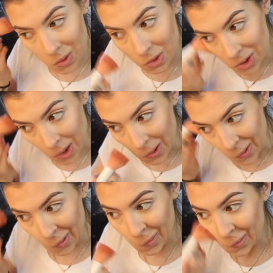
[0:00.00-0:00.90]

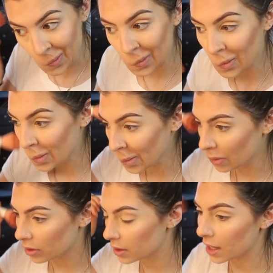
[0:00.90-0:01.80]
So,
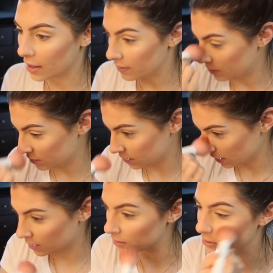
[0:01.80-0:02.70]
yeah, that was just
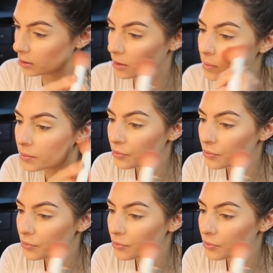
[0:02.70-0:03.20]
like another